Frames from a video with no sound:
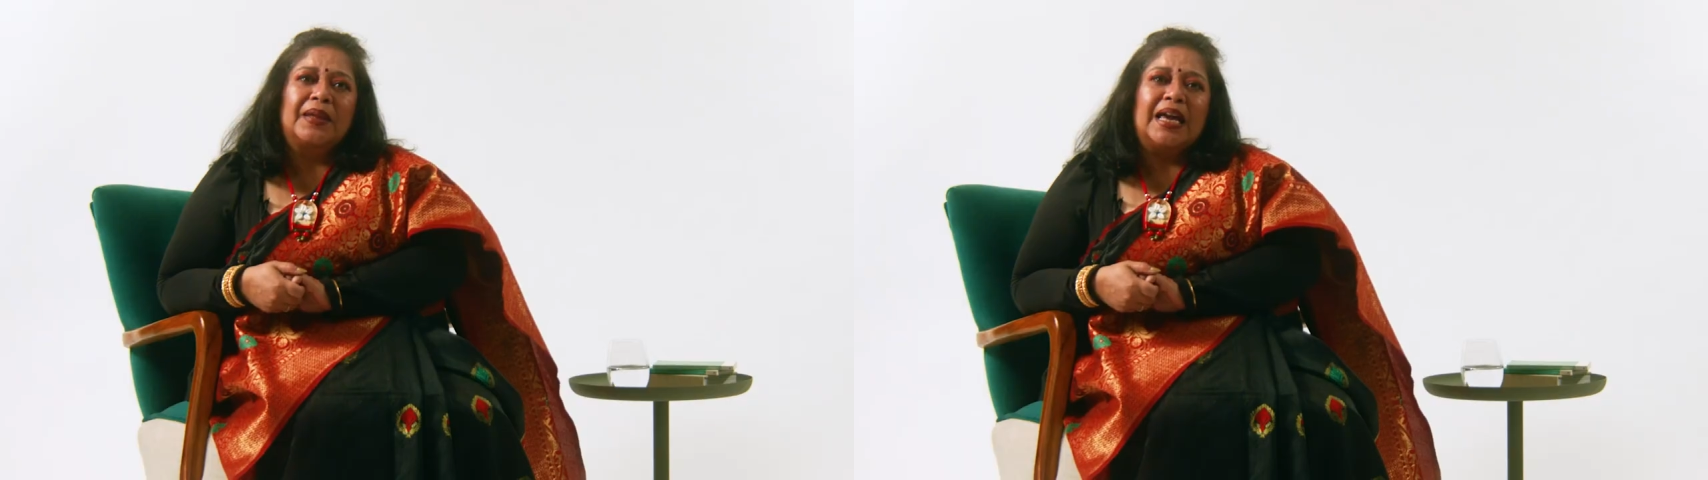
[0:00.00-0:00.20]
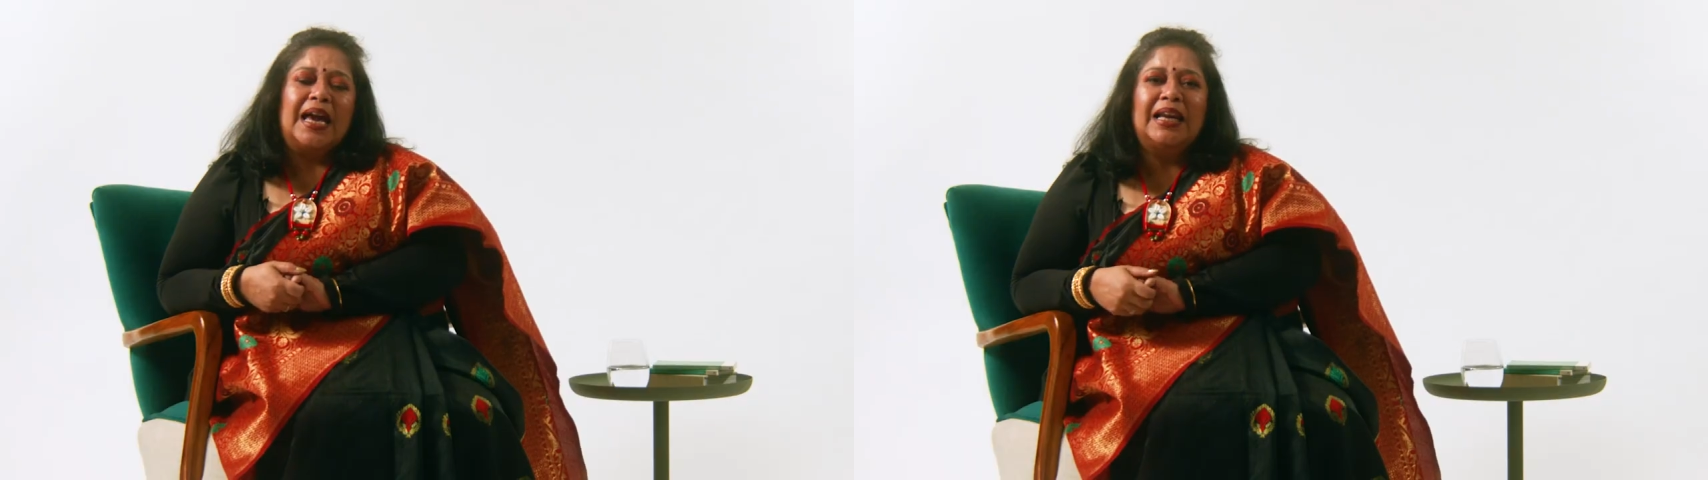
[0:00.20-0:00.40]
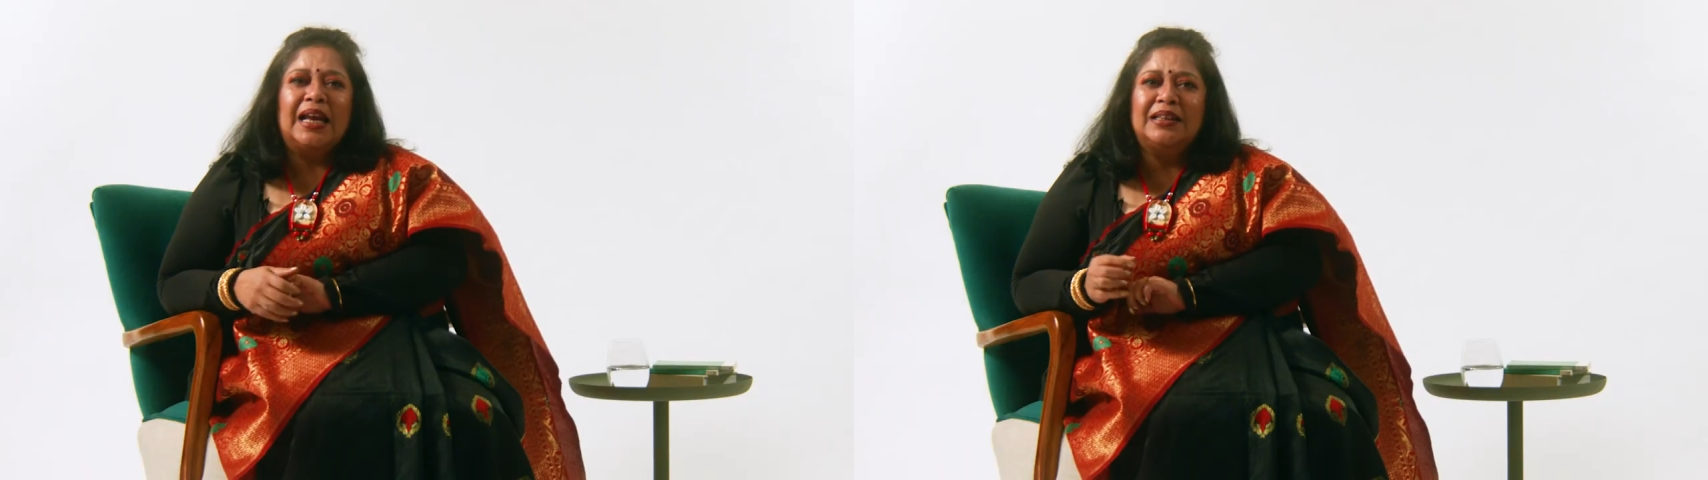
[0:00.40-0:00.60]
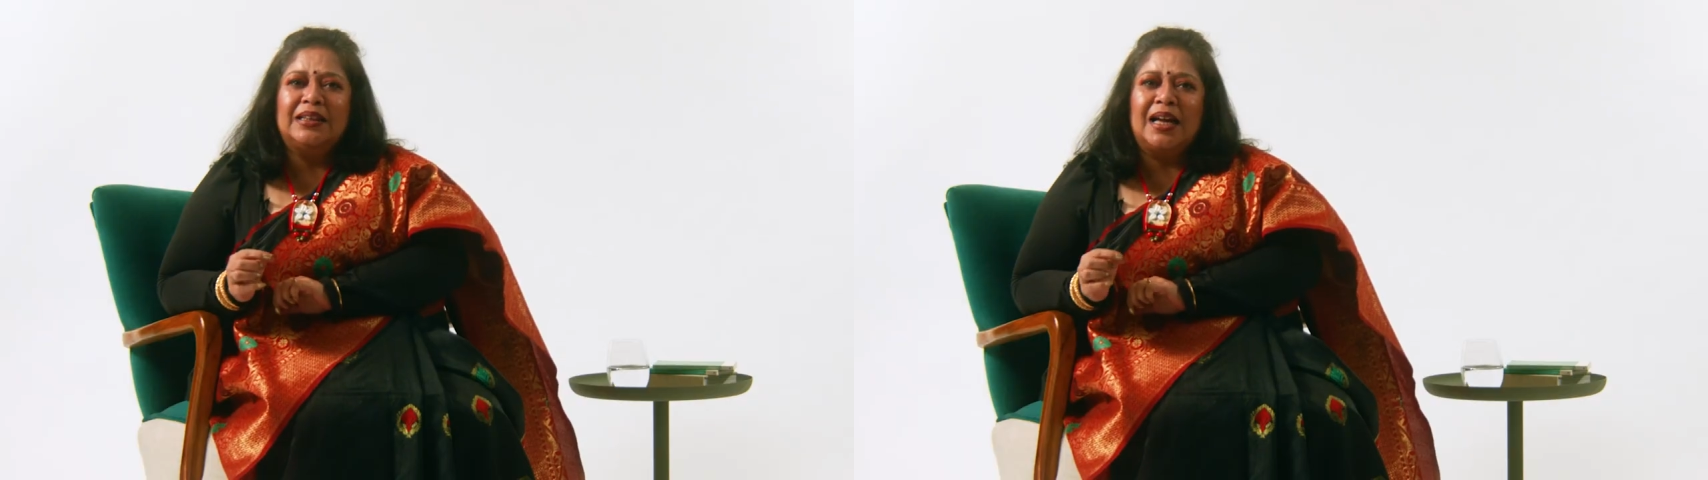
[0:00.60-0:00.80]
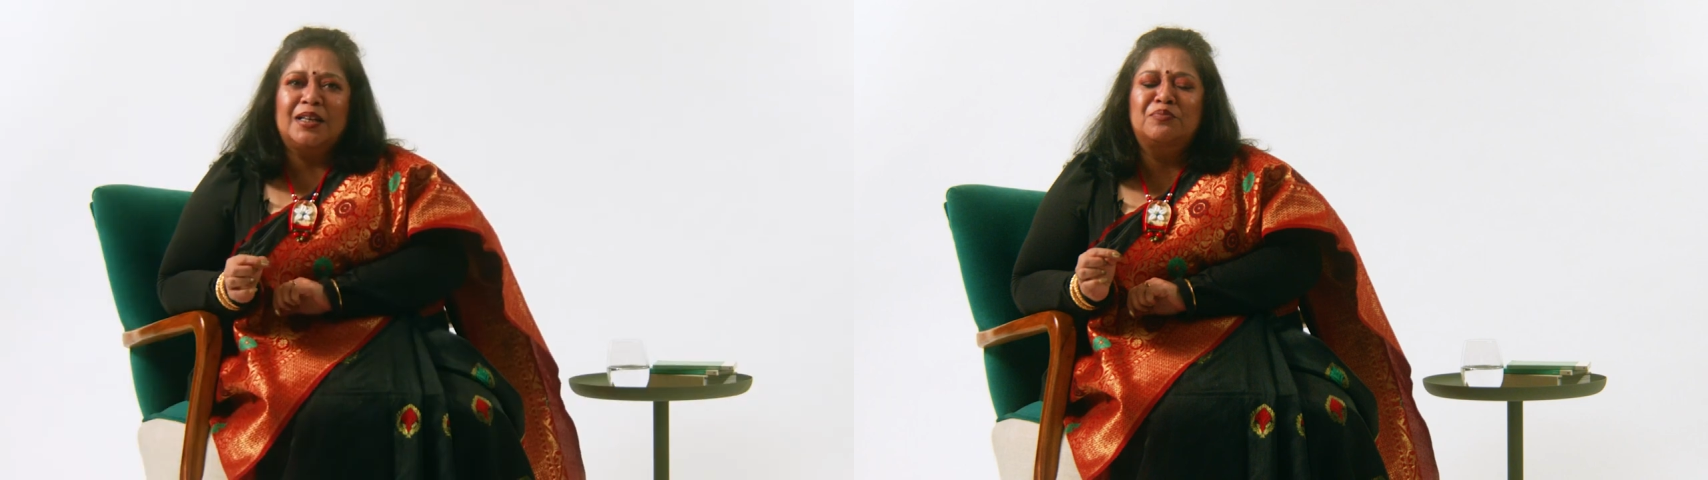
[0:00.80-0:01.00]
And at
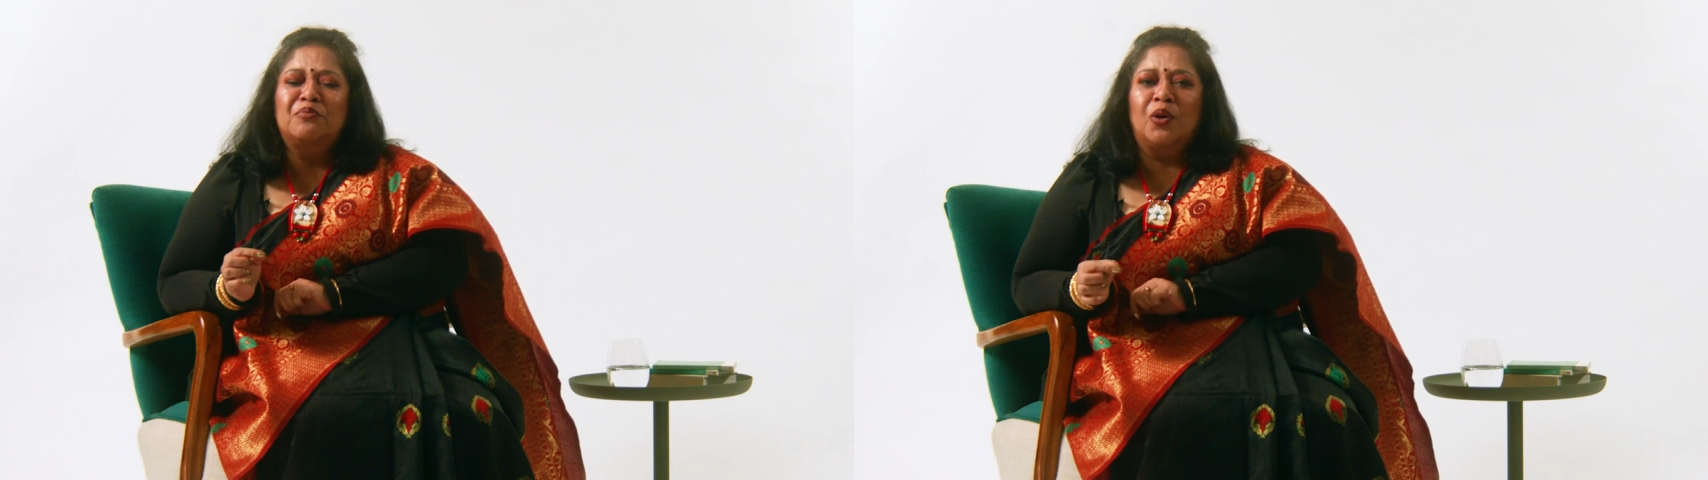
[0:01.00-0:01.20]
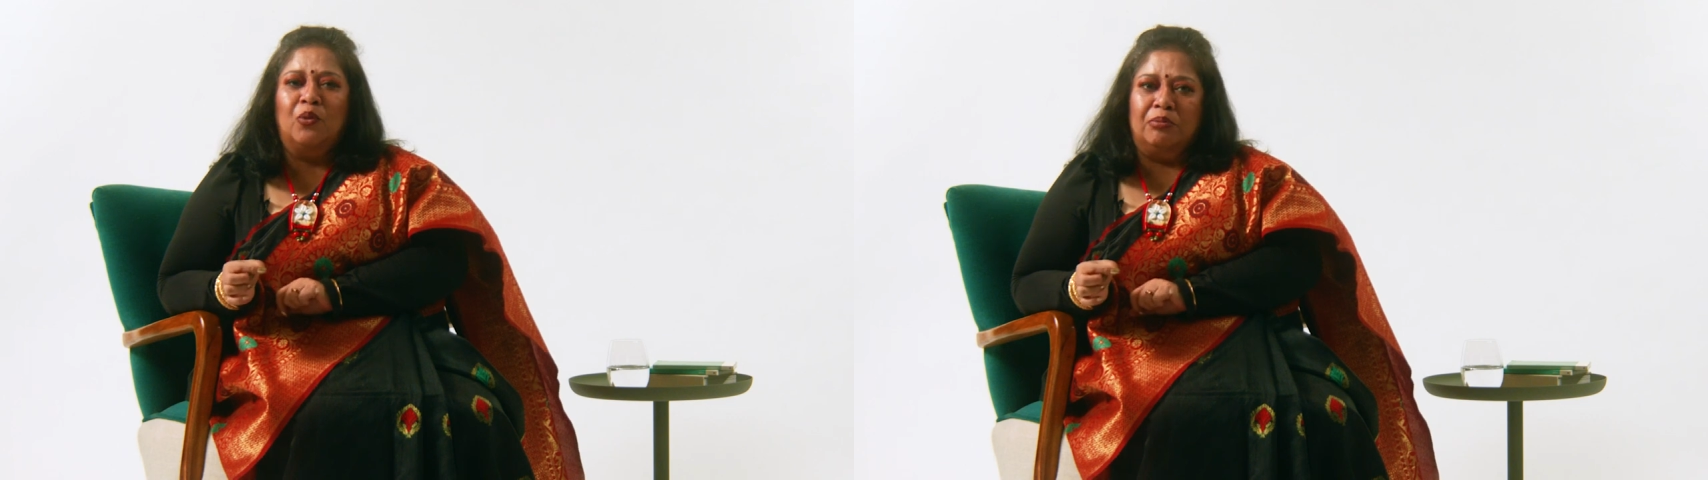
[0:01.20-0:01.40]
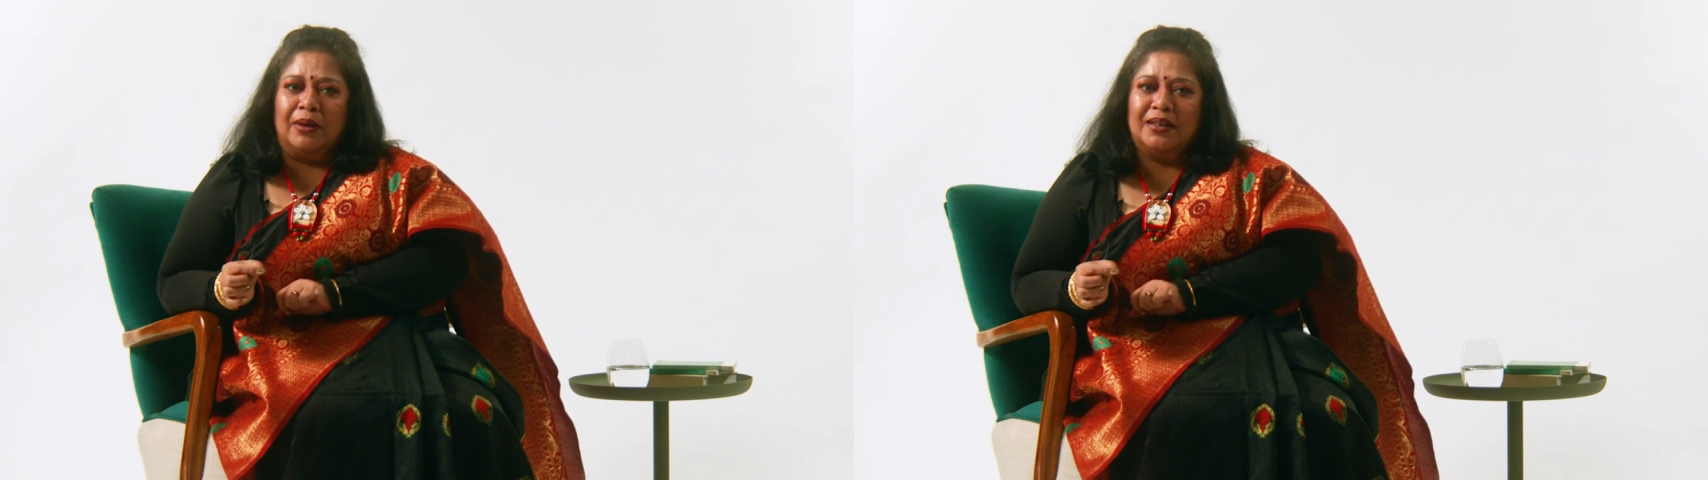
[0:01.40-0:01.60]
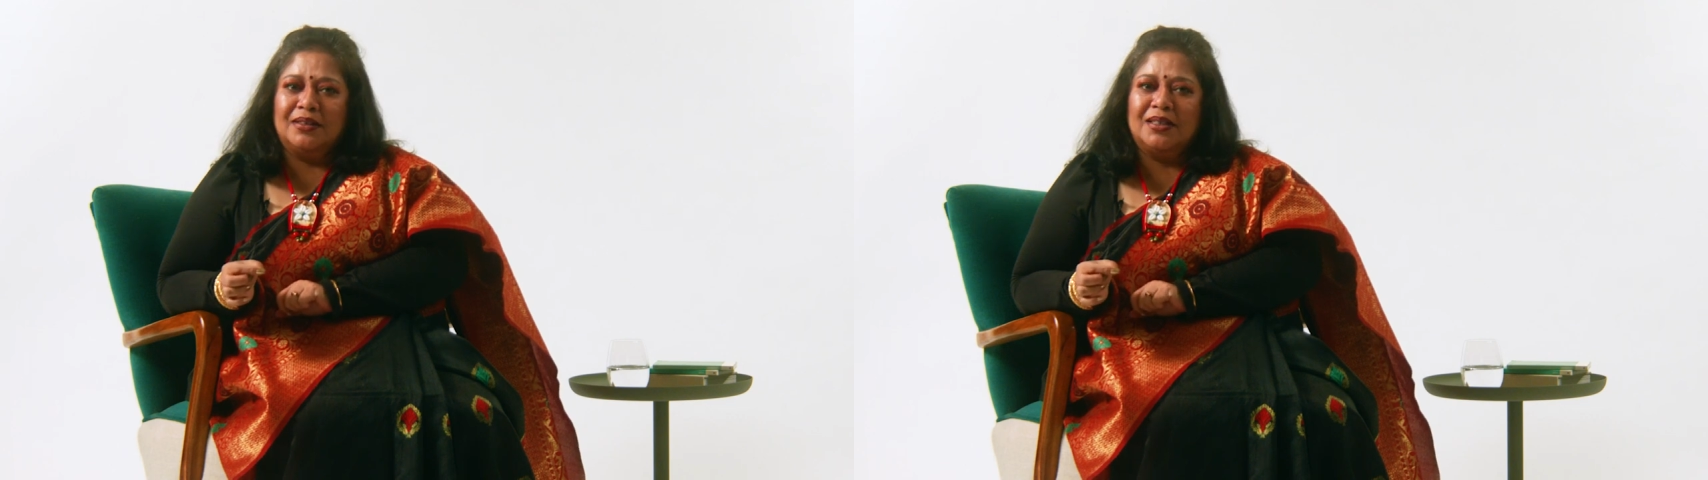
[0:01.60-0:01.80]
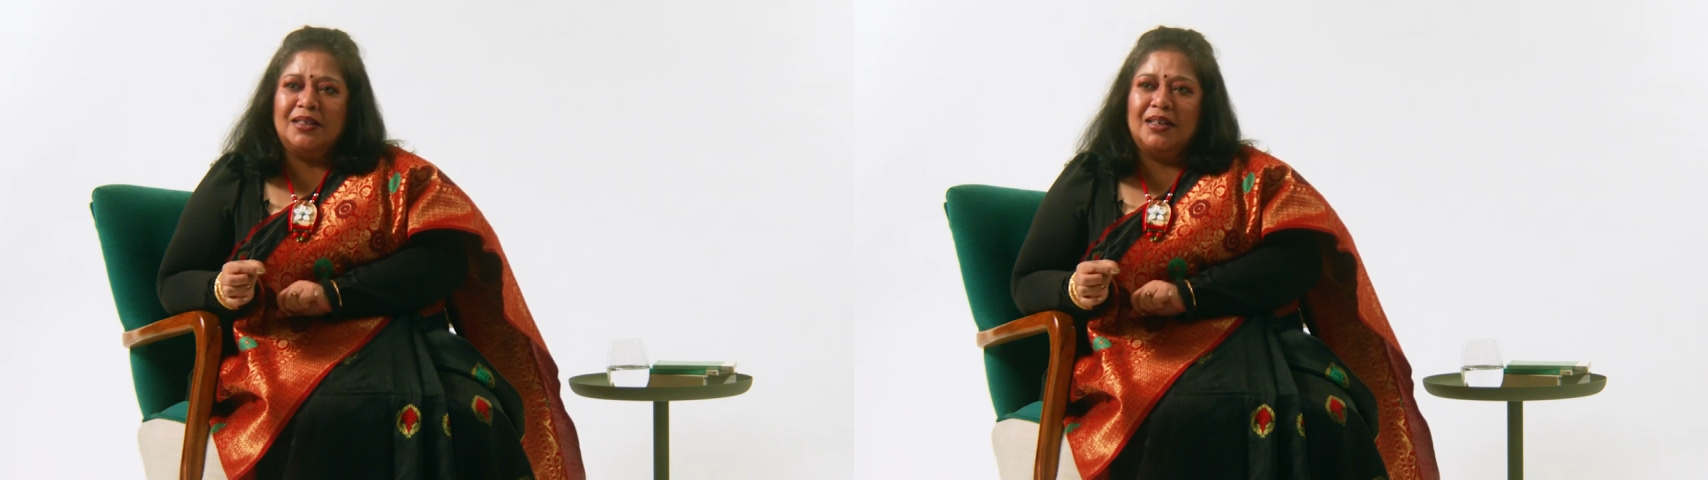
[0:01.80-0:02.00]
that moment,